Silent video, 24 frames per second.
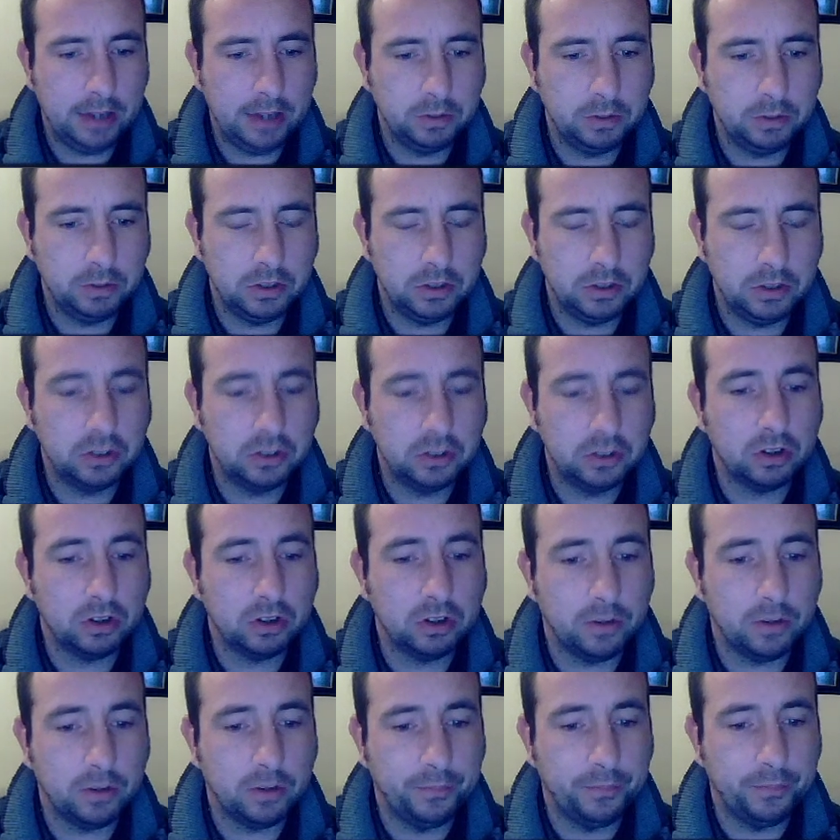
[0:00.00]
we saw
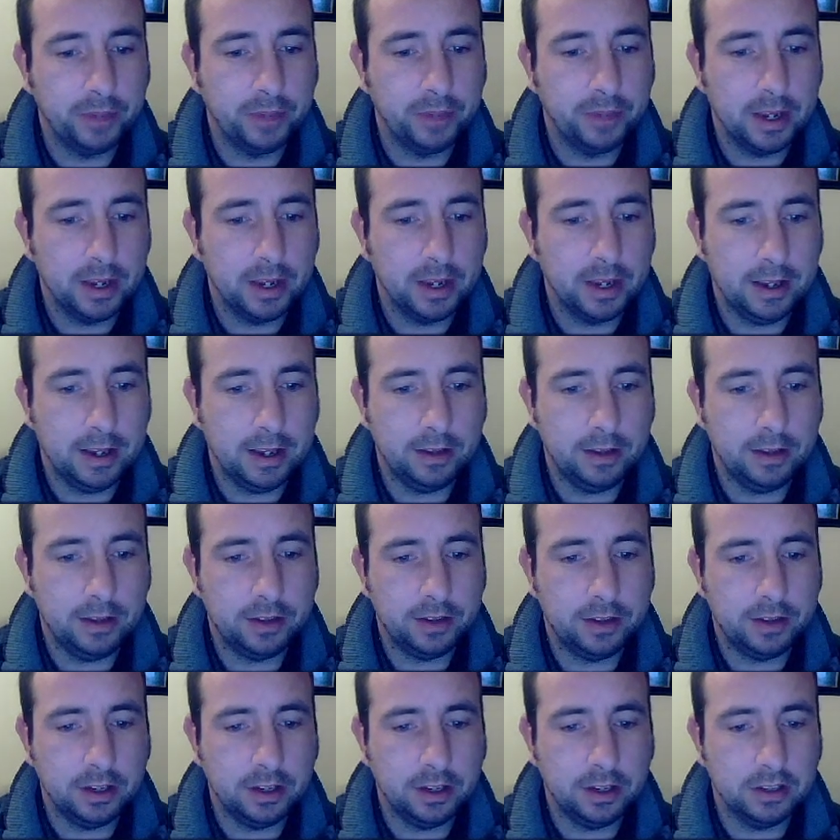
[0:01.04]
in
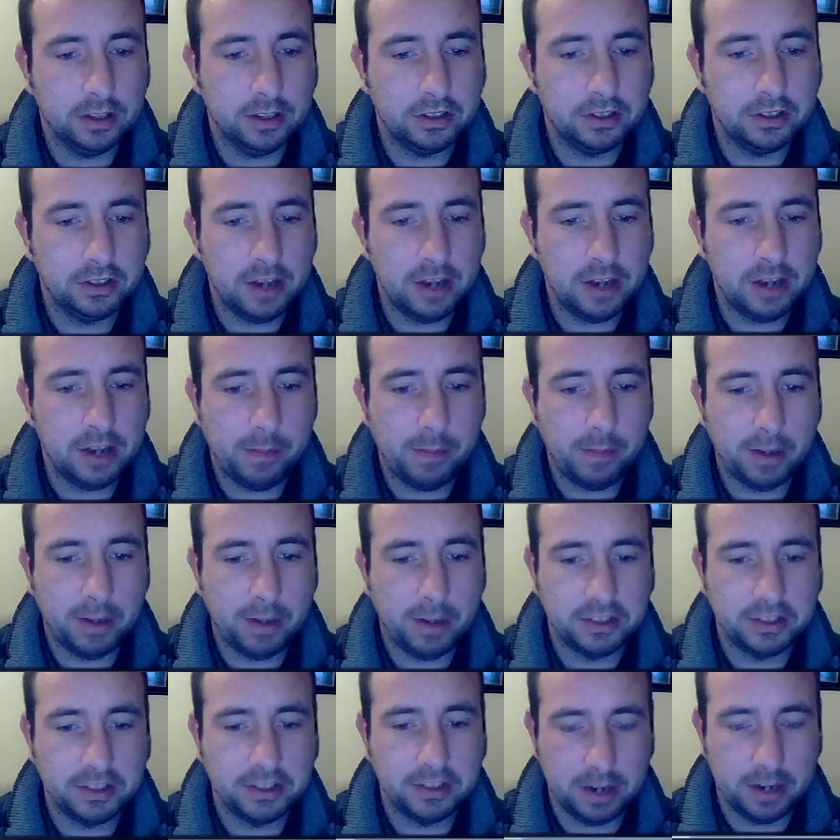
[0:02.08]
the
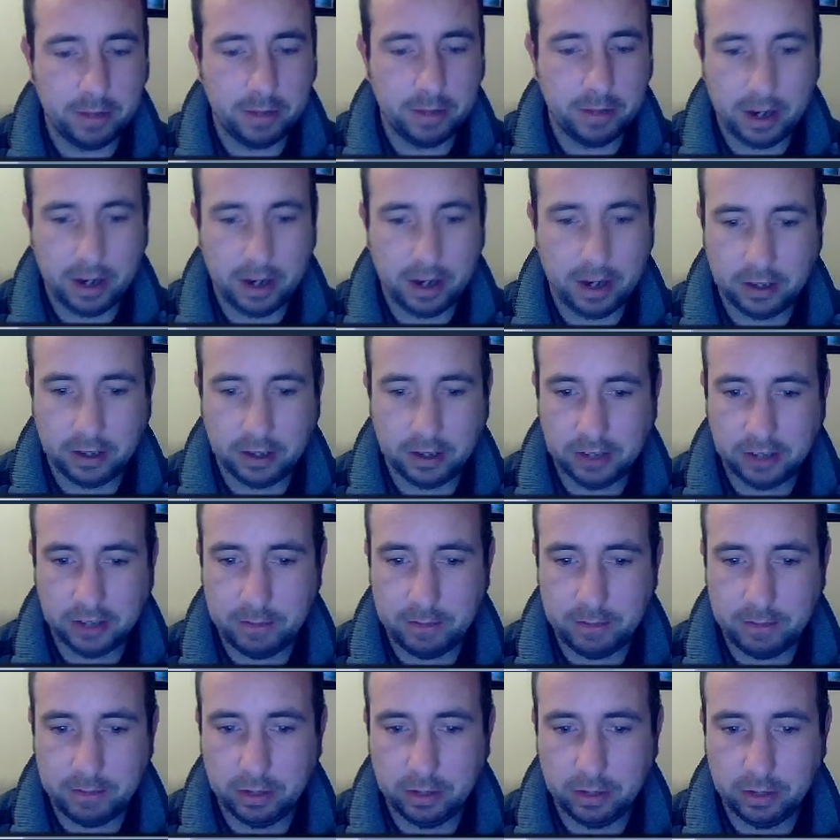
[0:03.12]
step-by-step
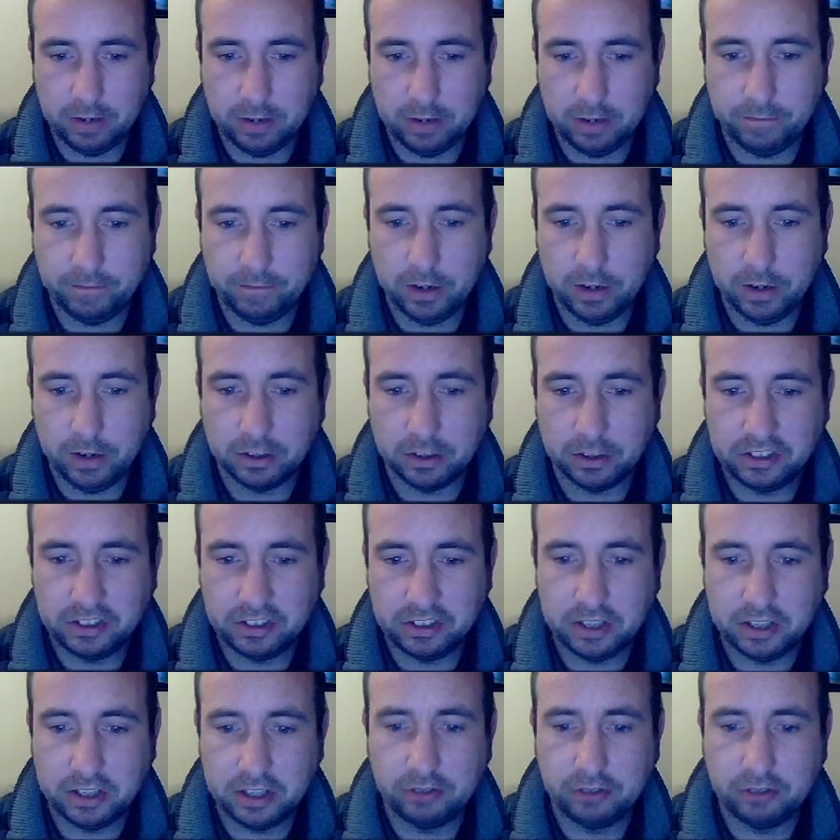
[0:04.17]
example in figure
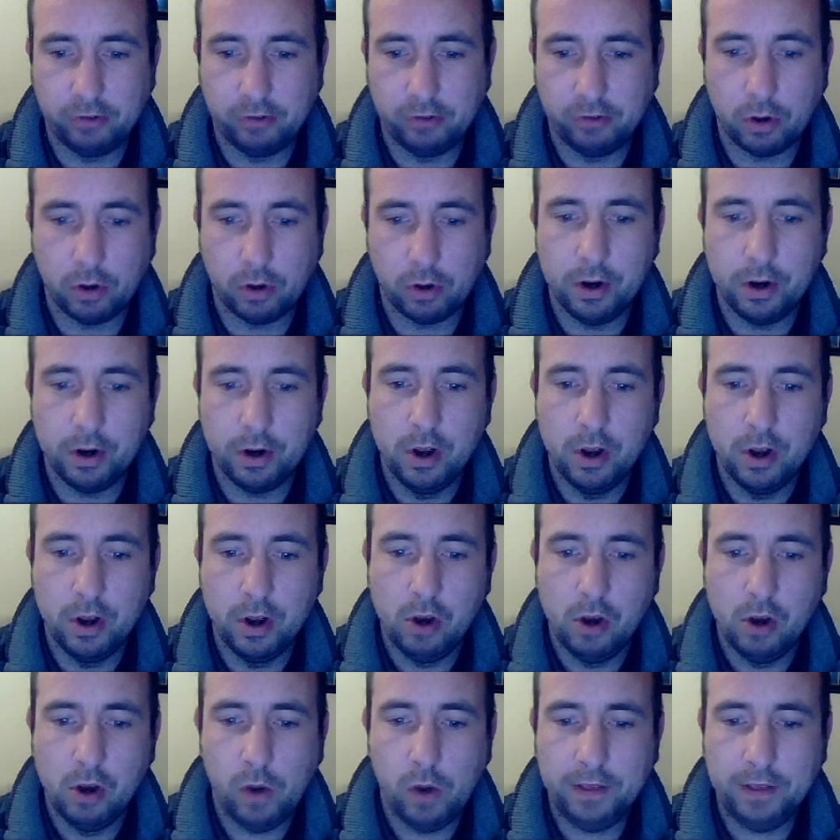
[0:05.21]
6.4,
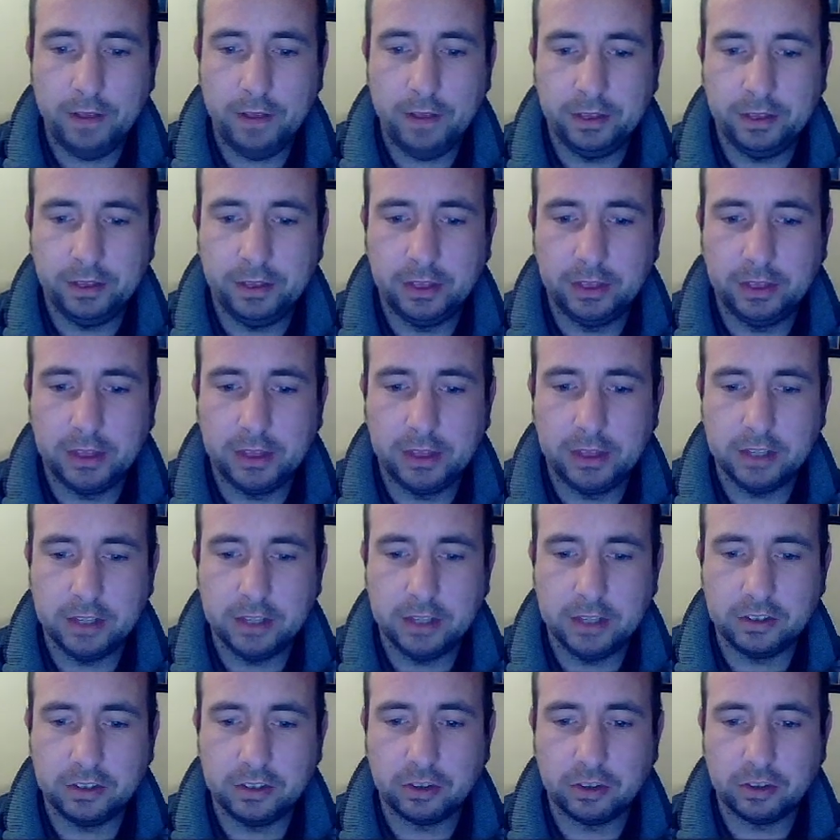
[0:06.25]
when this
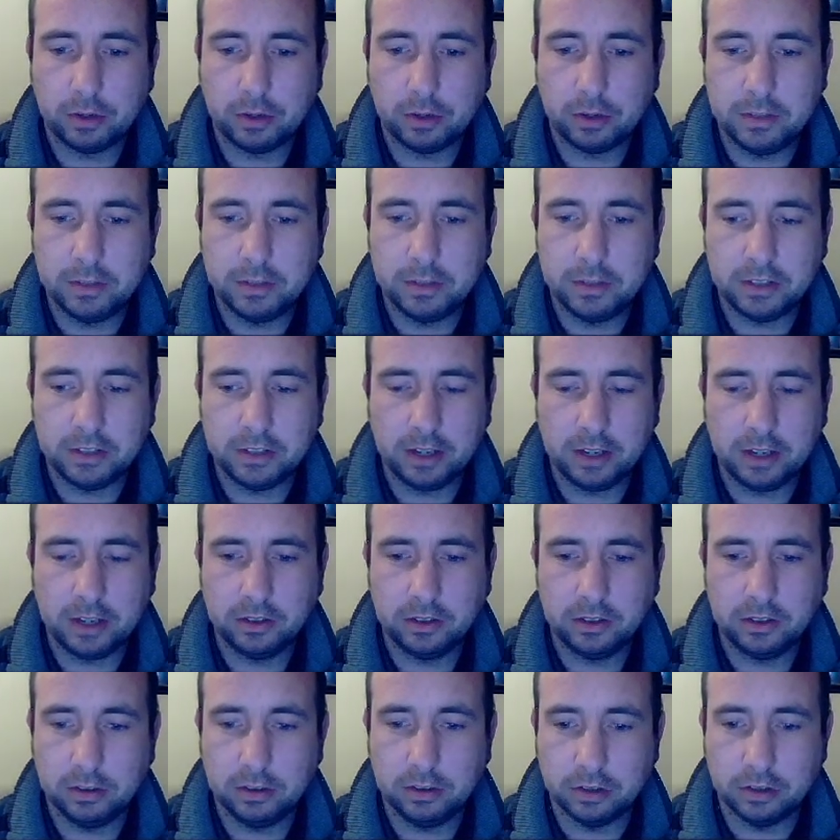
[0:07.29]
script is
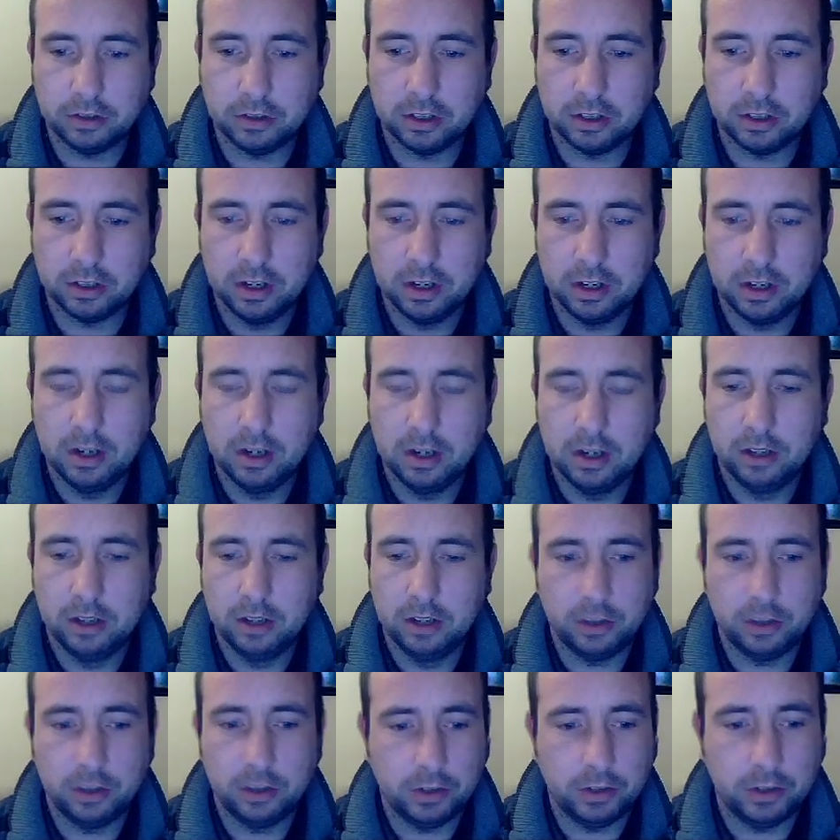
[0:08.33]
executed, the
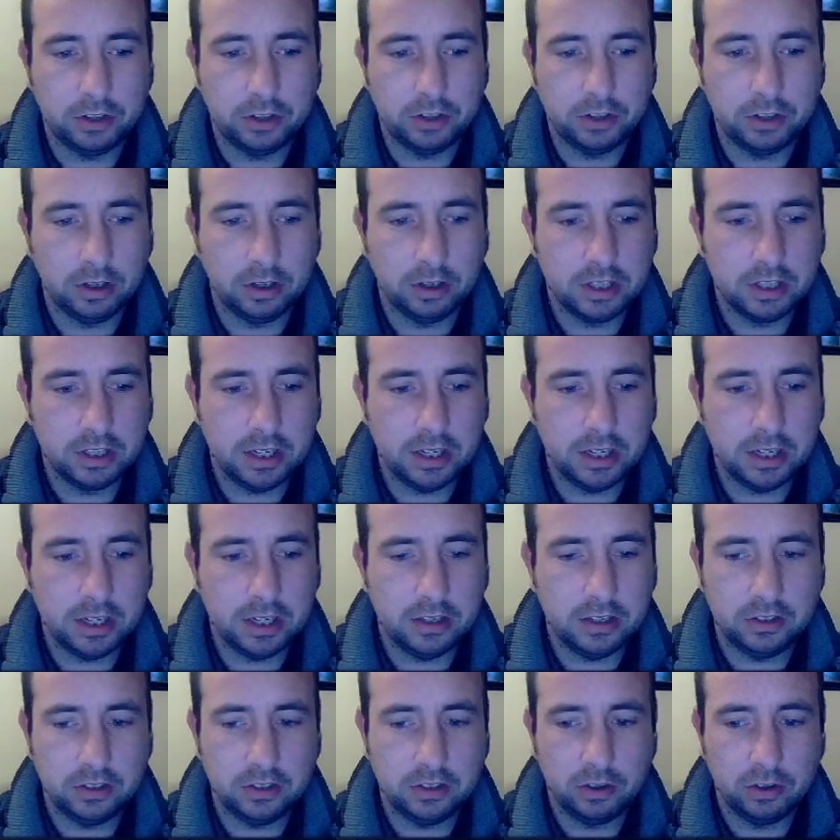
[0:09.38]
result
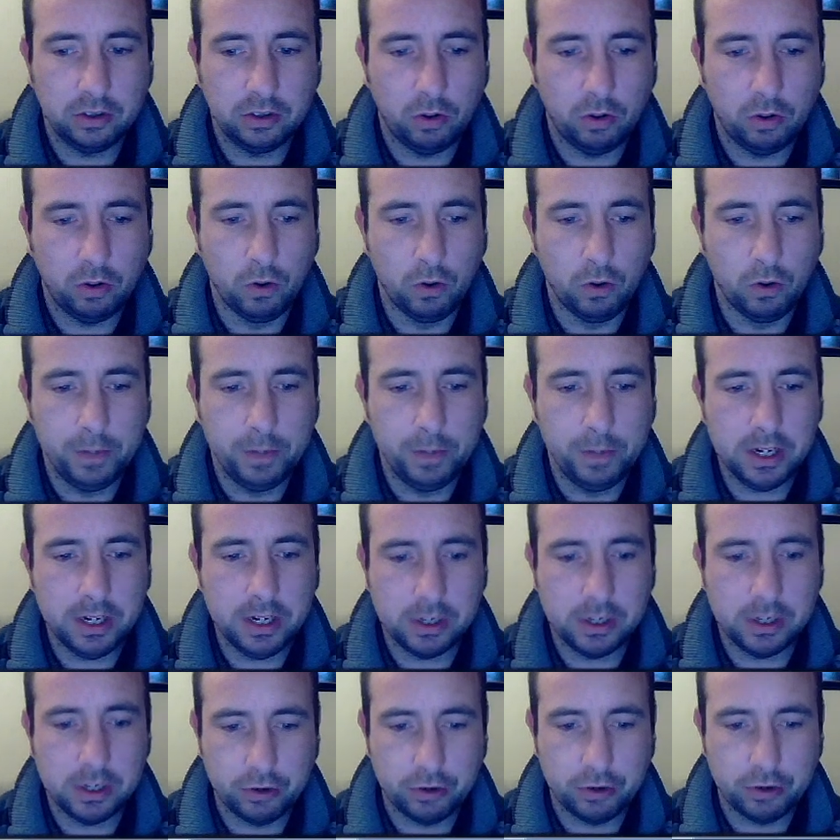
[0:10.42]
is op
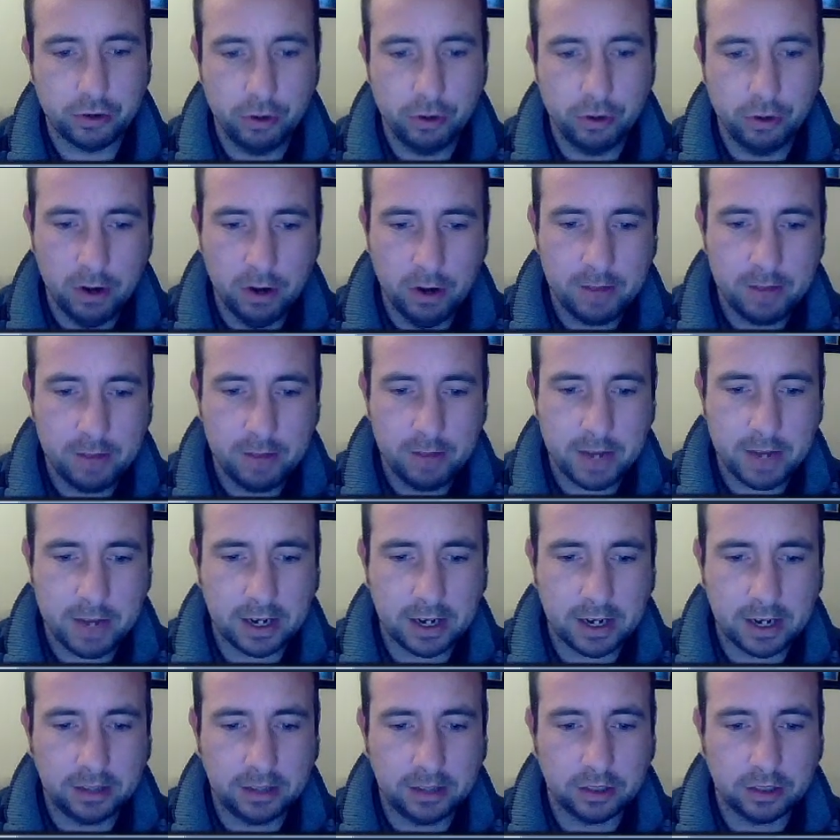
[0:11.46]
true, making
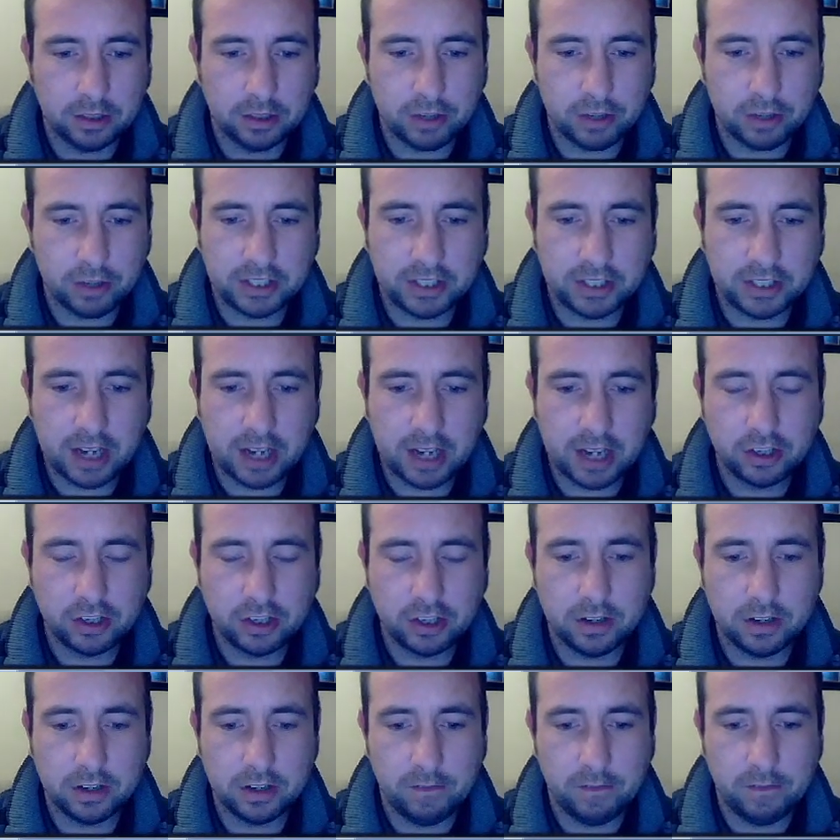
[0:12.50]
the transaction
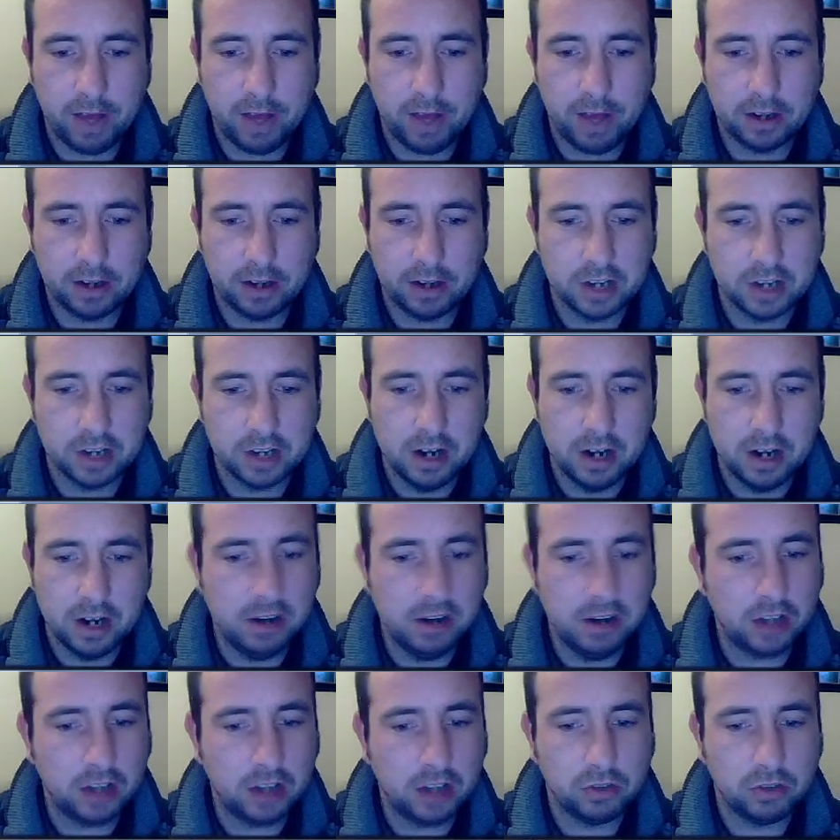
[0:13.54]
valid.
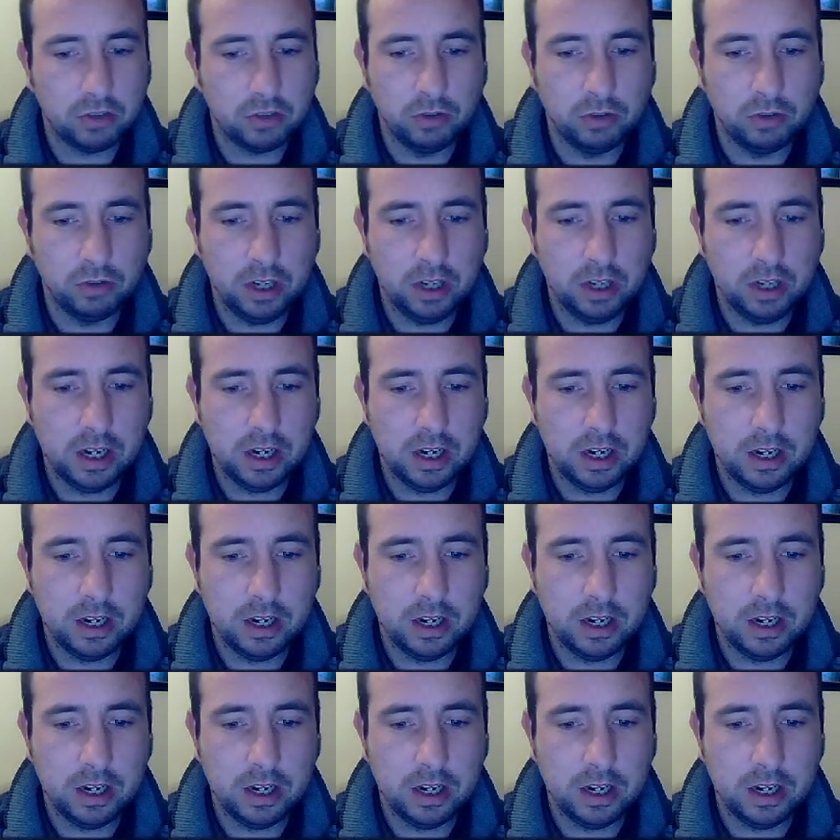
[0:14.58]
Not only